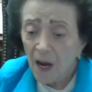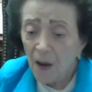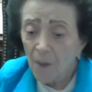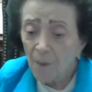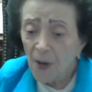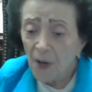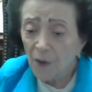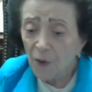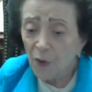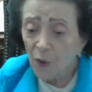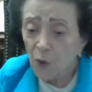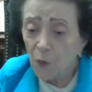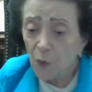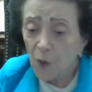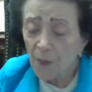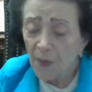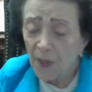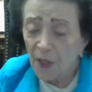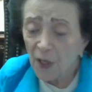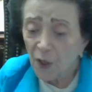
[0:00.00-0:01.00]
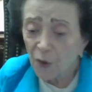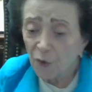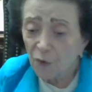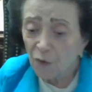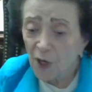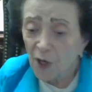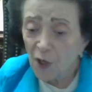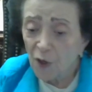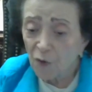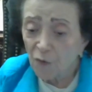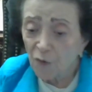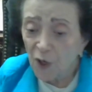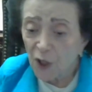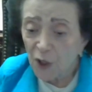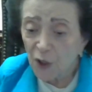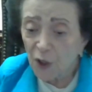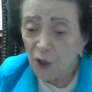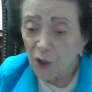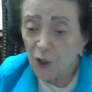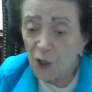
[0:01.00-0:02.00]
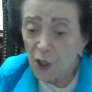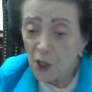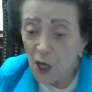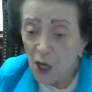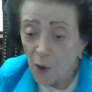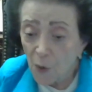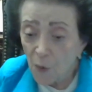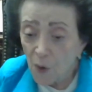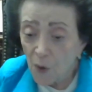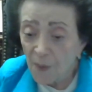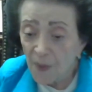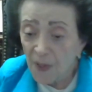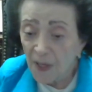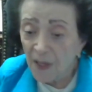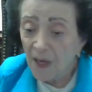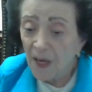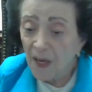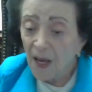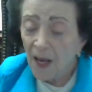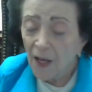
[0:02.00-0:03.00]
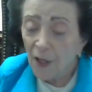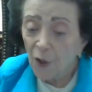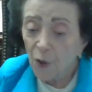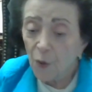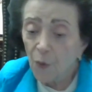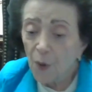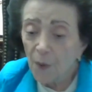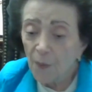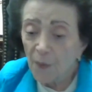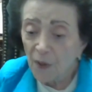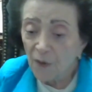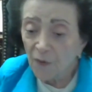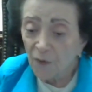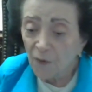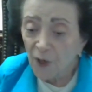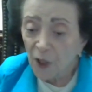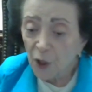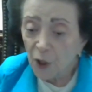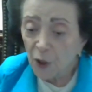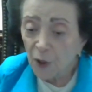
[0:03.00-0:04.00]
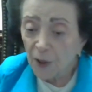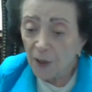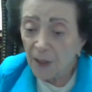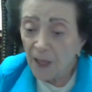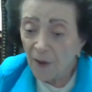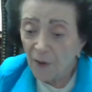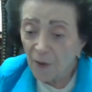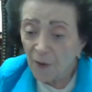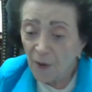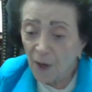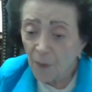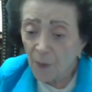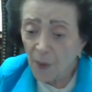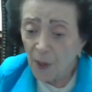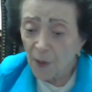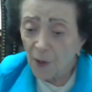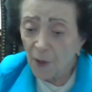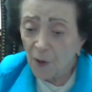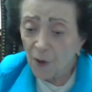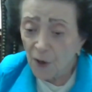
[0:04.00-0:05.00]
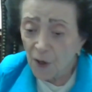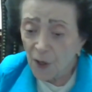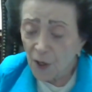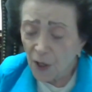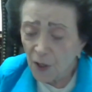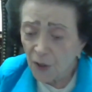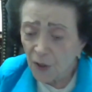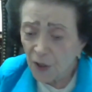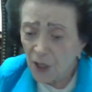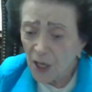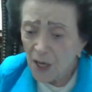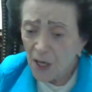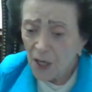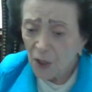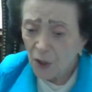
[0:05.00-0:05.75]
among the women at greater risk, the young women and the women of racial and ethnic minorities.